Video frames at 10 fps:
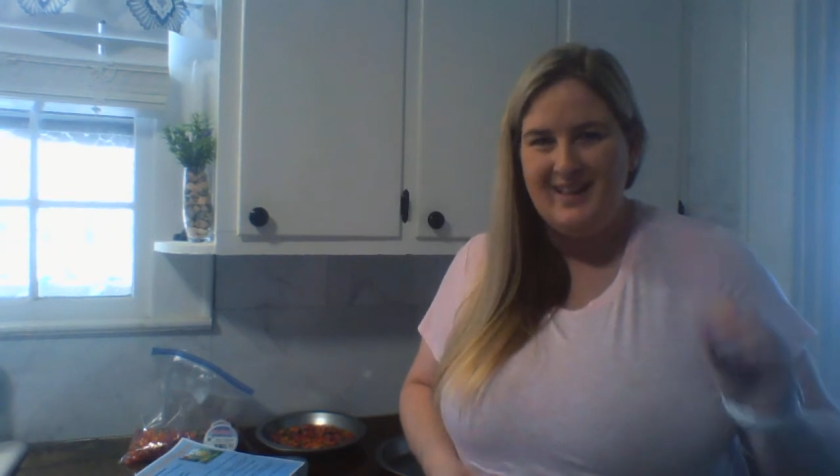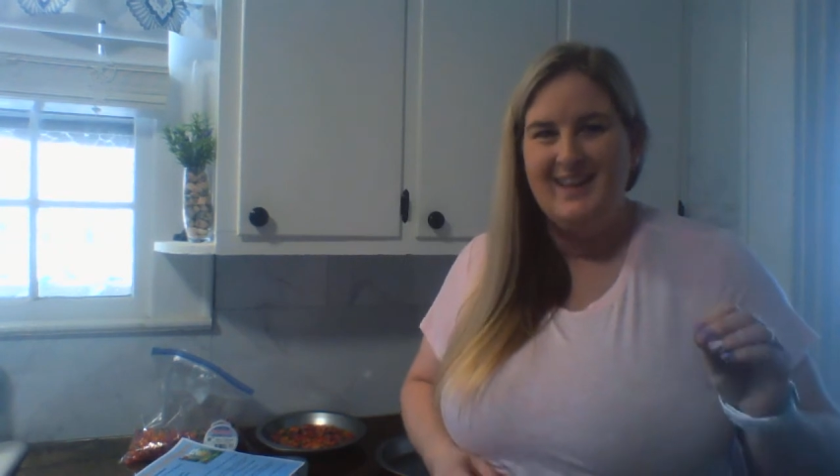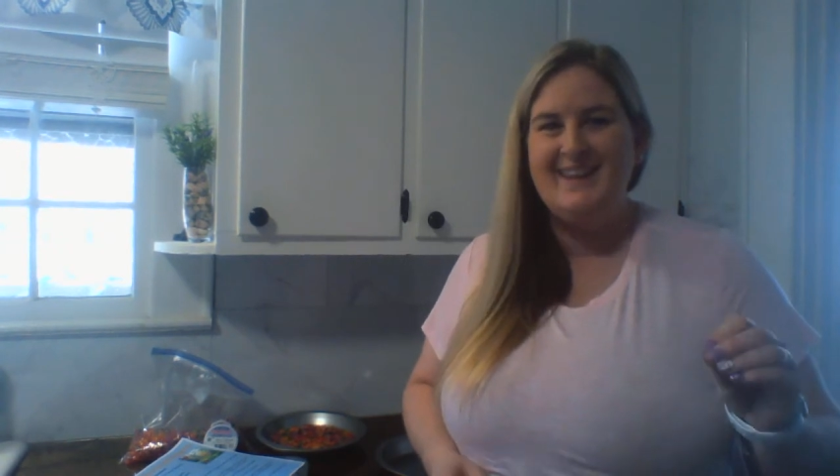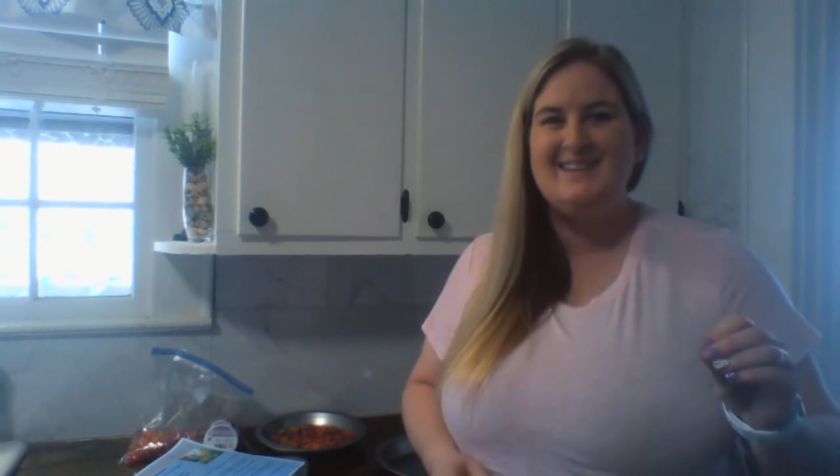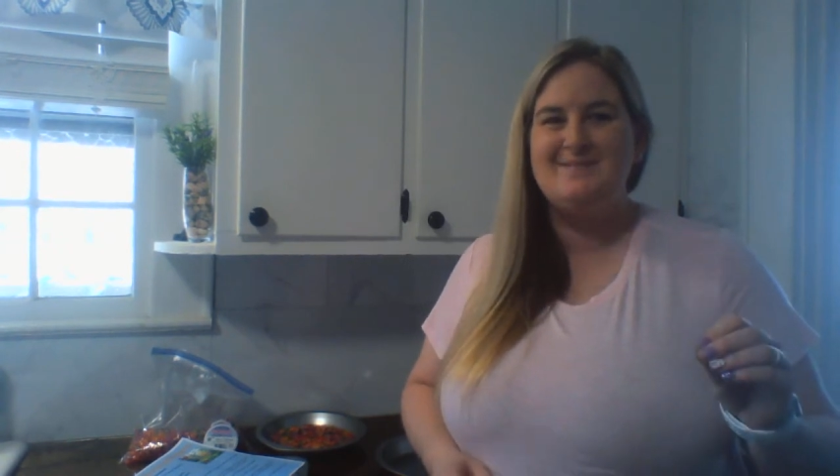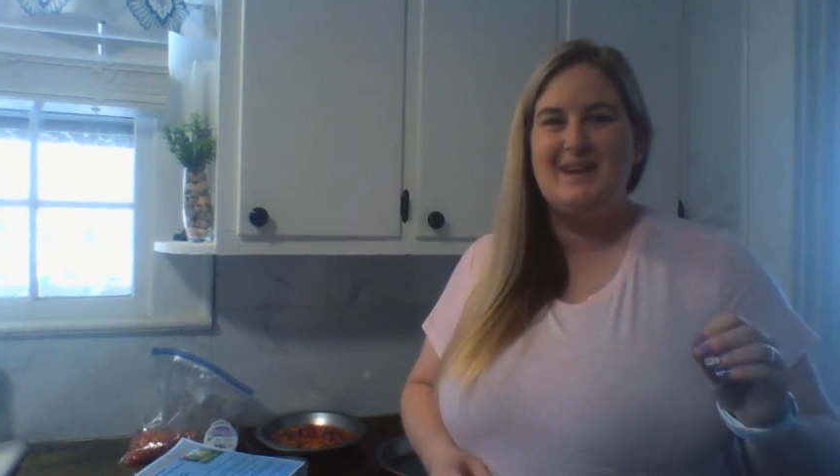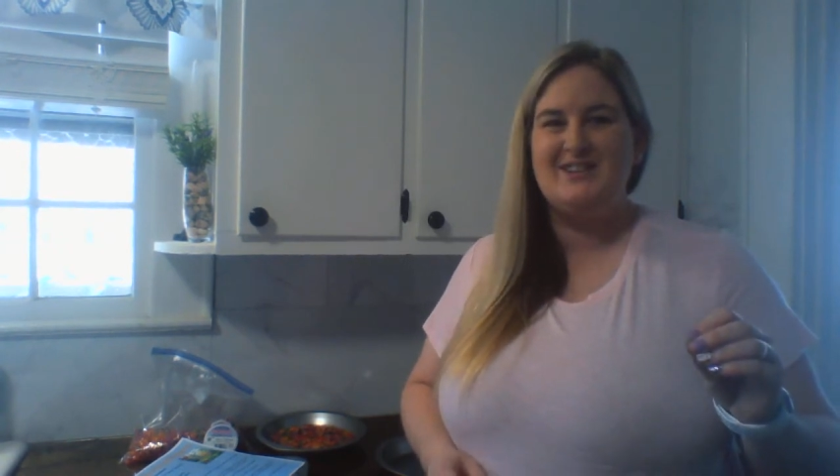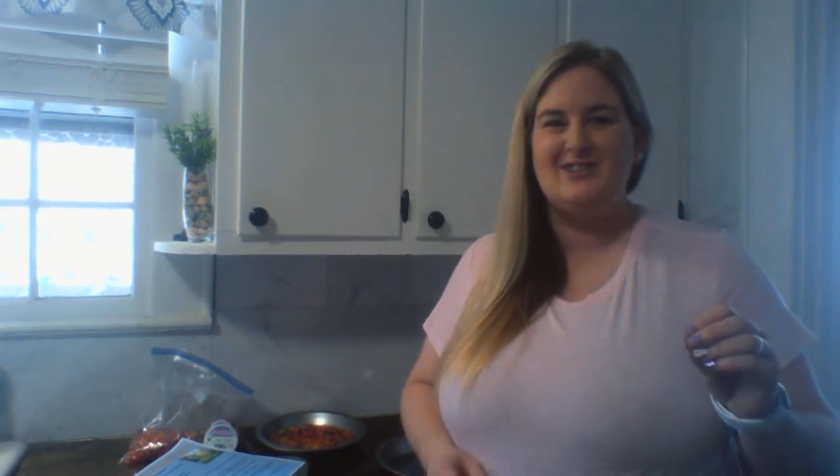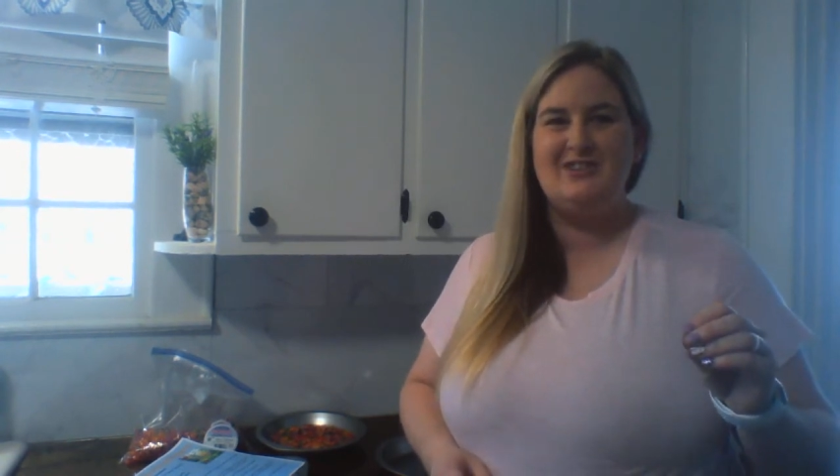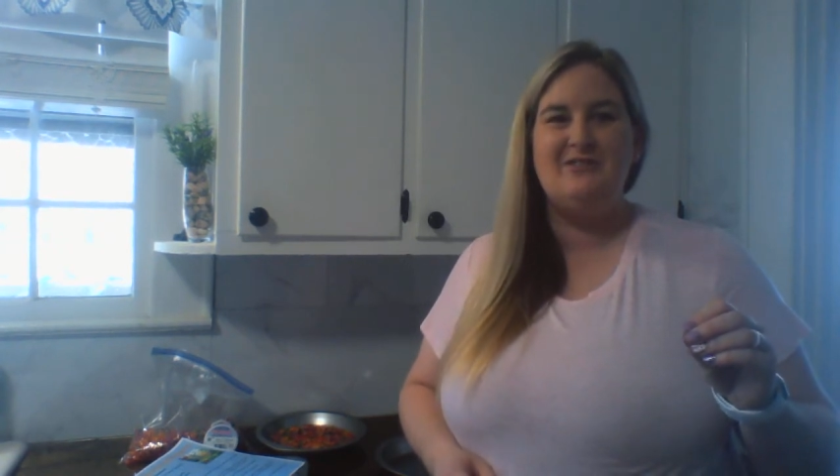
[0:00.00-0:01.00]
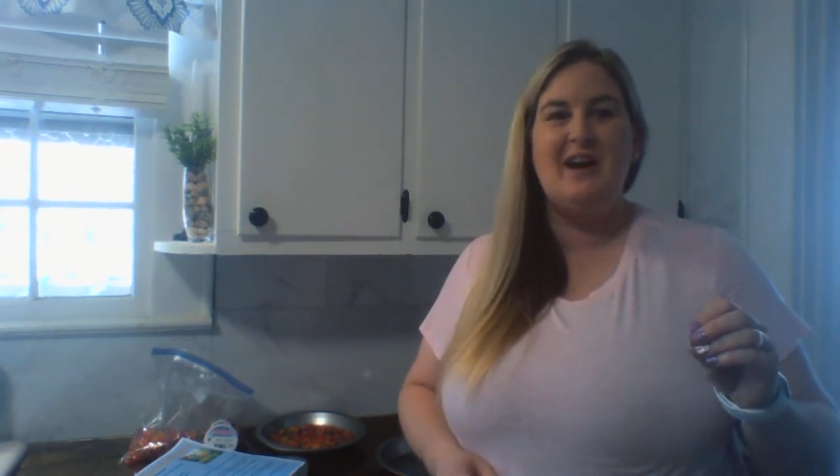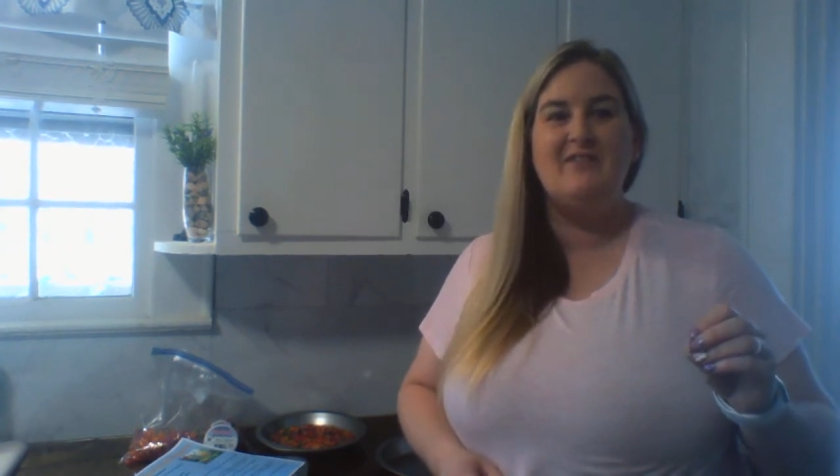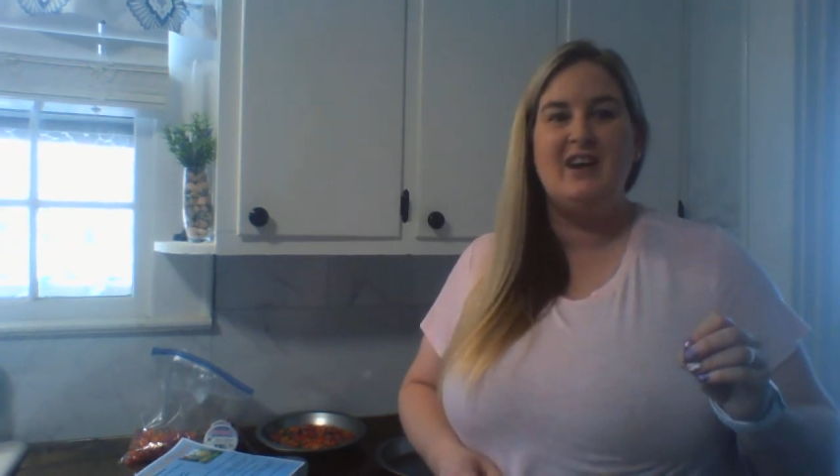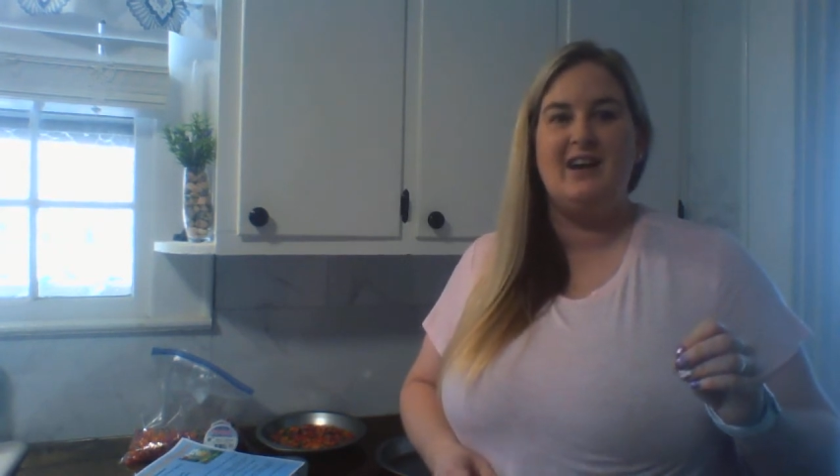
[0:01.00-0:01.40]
please make sure you have an